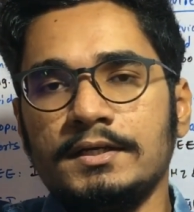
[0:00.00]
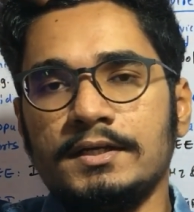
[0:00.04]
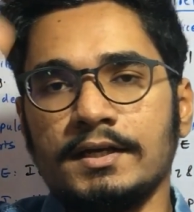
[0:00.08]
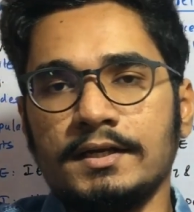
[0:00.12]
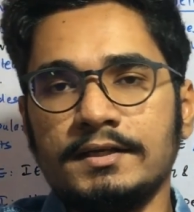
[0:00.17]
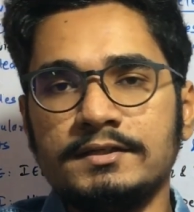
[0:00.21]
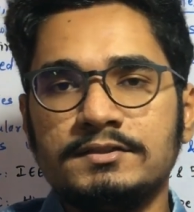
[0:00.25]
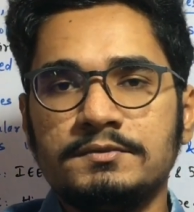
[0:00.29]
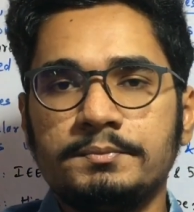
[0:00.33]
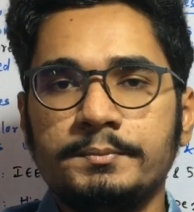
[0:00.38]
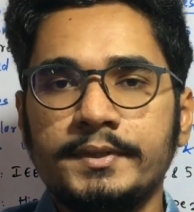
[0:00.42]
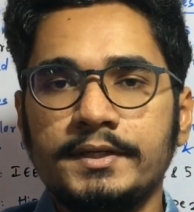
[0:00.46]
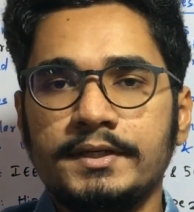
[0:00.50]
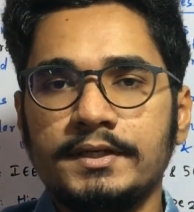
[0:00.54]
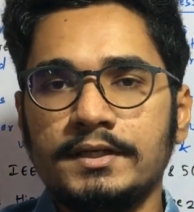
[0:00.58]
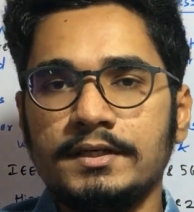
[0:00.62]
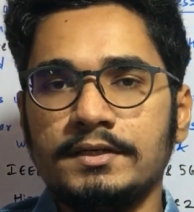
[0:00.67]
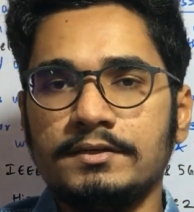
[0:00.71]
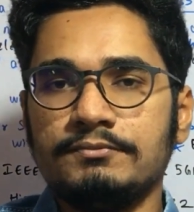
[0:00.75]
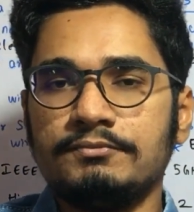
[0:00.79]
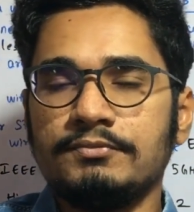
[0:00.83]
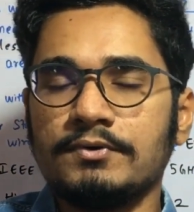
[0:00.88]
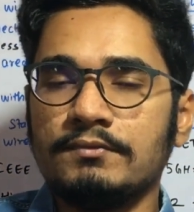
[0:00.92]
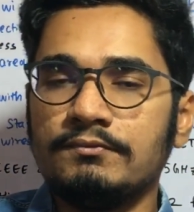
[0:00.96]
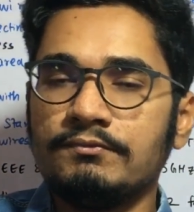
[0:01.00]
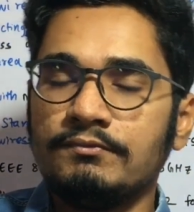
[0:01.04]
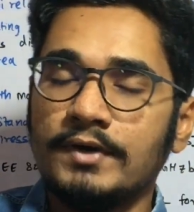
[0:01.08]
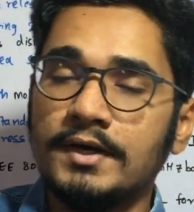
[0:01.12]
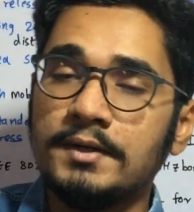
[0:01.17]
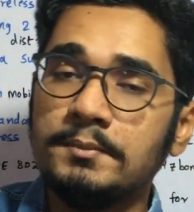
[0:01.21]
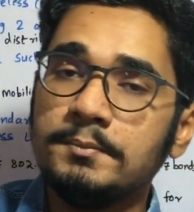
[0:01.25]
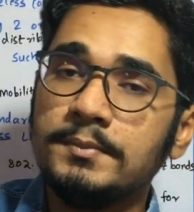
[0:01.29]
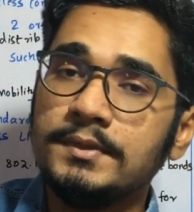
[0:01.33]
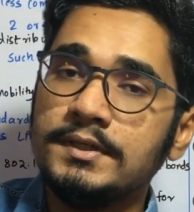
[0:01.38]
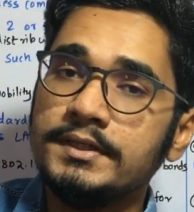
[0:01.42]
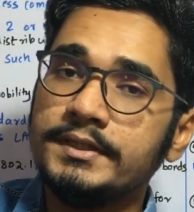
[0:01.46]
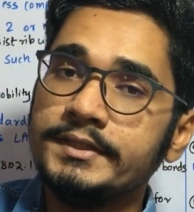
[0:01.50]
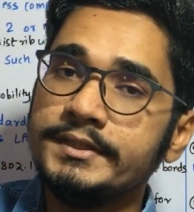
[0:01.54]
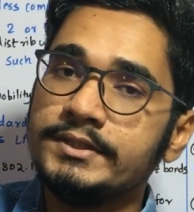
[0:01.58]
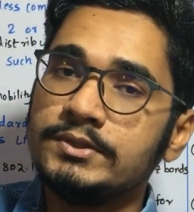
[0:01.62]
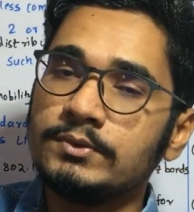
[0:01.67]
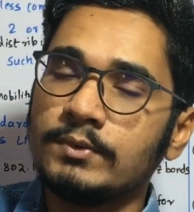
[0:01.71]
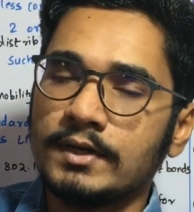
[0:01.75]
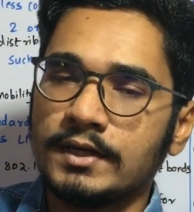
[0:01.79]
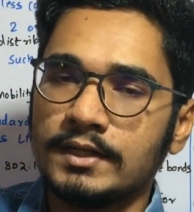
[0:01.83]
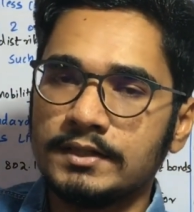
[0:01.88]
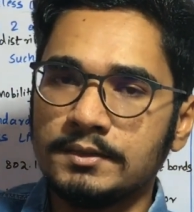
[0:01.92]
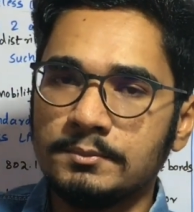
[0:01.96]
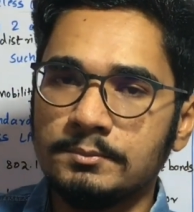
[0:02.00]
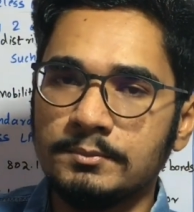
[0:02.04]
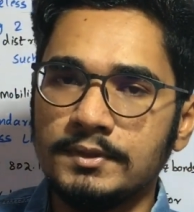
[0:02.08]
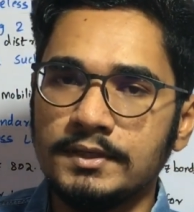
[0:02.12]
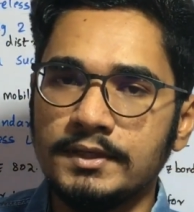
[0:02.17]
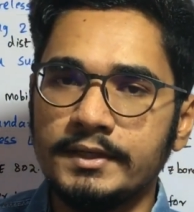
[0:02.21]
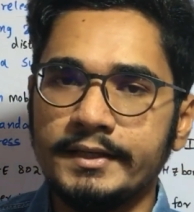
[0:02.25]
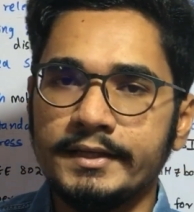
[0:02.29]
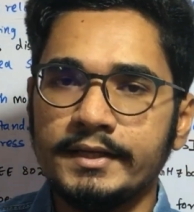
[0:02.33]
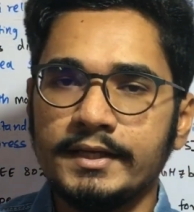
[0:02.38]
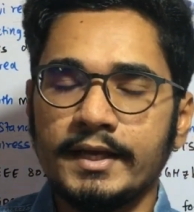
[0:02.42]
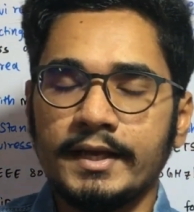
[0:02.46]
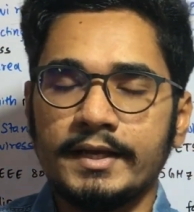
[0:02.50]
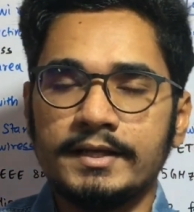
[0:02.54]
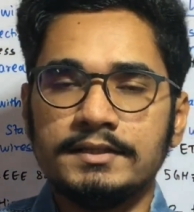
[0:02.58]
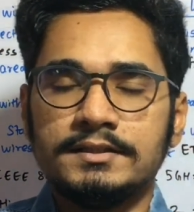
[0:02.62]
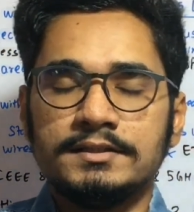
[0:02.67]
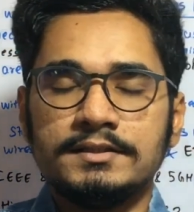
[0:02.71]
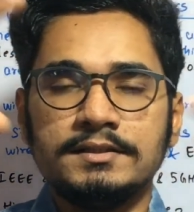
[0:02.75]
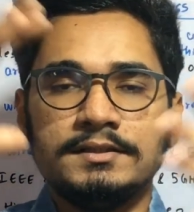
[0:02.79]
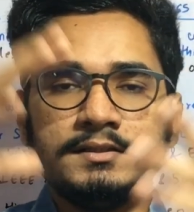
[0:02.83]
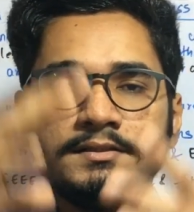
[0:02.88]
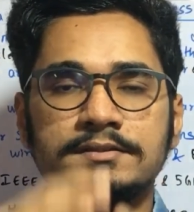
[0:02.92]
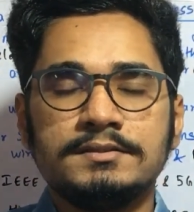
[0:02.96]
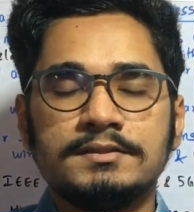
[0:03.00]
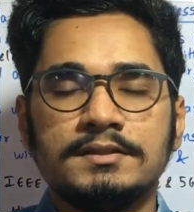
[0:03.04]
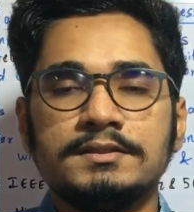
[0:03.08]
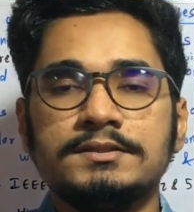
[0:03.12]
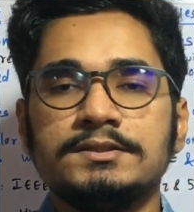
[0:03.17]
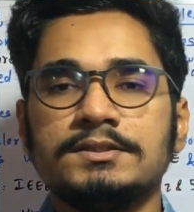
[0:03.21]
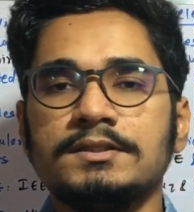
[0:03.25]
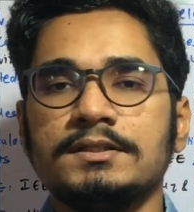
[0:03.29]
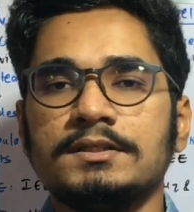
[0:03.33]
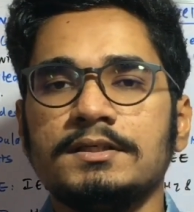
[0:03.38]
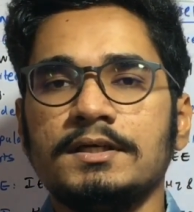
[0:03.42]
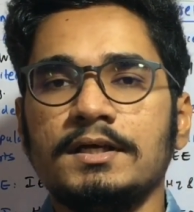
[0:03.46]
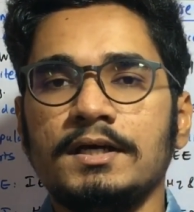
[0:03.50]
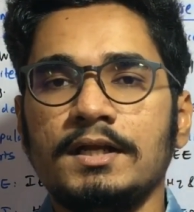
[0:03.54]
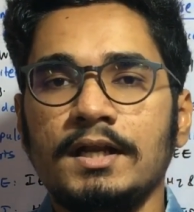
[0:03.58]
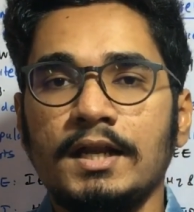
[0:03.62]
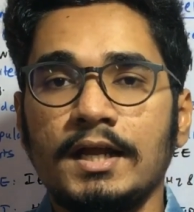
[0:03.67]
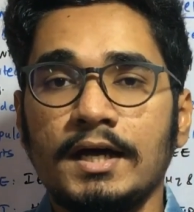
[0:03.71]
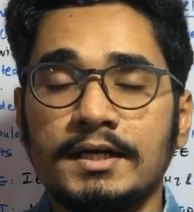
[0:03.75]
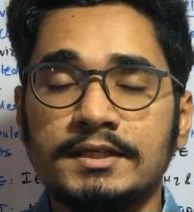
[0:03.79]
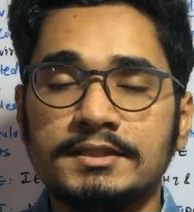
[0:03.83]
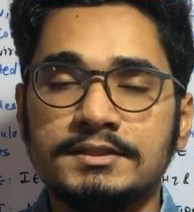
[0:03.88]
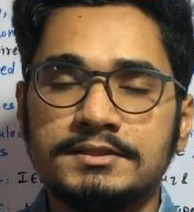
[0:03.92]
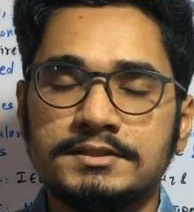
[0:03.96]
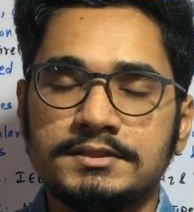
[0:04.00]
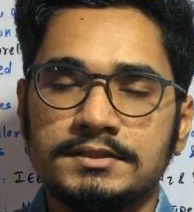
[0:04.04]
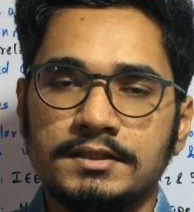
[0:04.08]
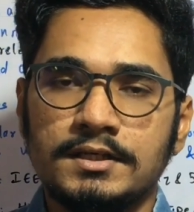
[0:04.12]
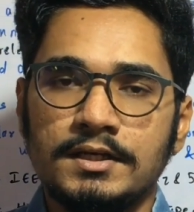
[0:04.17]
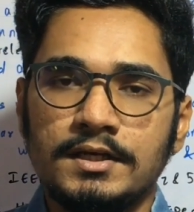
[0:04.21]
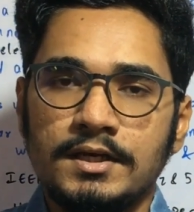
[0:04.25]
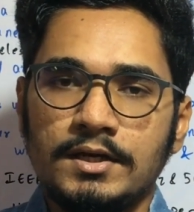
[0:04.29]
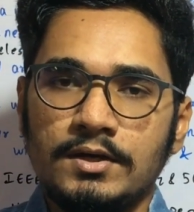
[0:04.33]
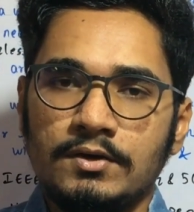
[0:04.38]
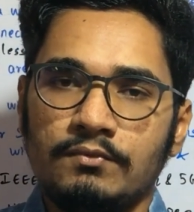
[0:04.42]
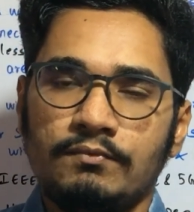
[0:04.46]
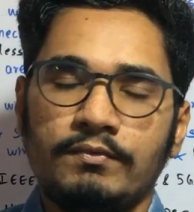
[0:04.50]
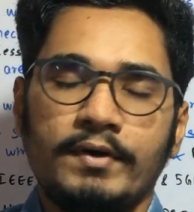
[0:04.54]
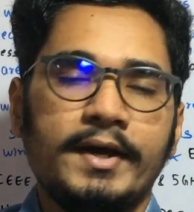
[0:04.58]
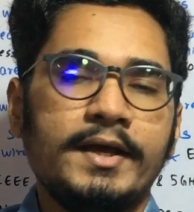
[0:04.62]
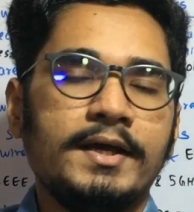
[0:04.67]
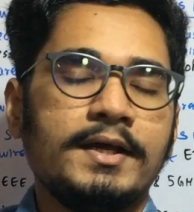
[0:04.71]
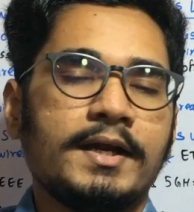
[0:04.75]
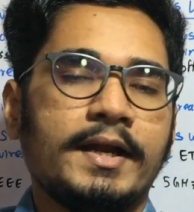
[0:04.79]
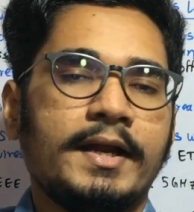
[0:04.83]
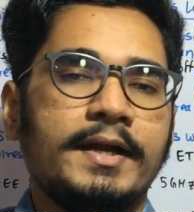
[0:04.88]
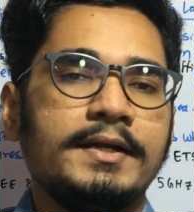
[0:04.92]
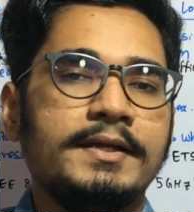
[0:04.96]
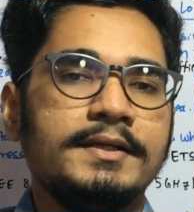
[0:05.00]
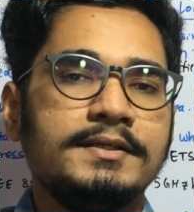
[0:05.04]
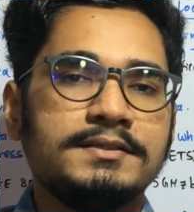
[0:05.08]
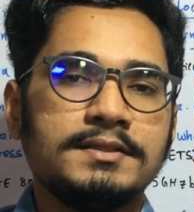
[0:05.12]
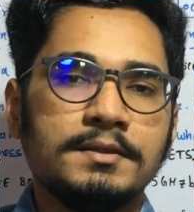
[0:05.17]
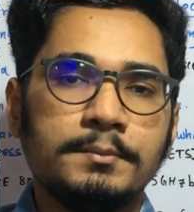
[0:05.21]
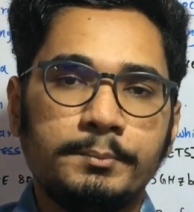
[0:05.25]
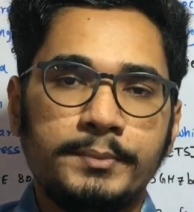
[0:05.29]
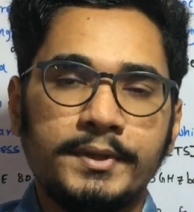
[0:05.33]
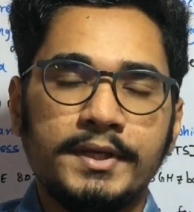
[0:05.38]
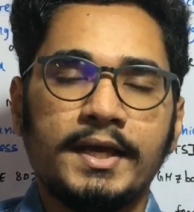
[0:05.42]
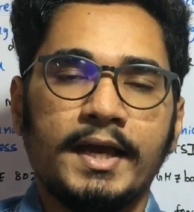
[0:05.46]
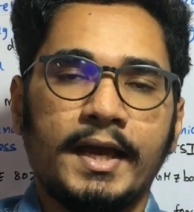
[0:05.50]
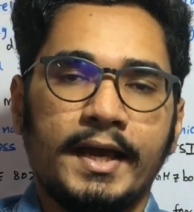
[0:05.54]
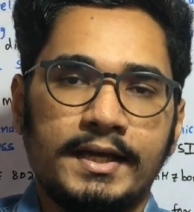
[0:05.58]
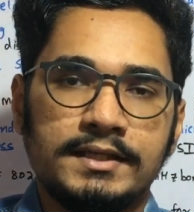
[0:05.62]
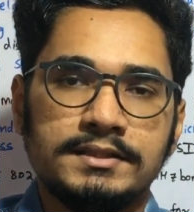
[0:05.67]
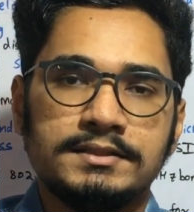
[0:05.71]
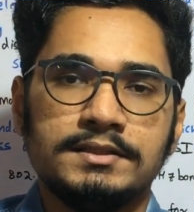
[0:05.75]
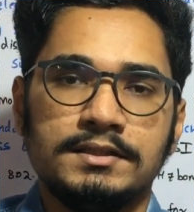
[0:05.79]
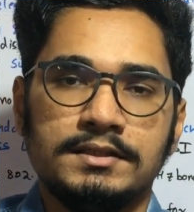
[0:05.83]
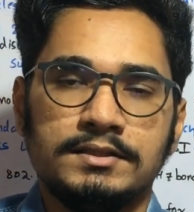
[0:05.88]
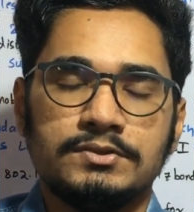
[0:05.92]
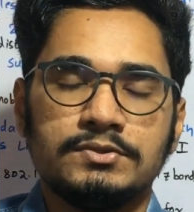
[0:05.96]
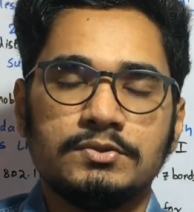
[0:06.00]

transmitted from one building to another building, and it's such a large wire and it's a big hassle.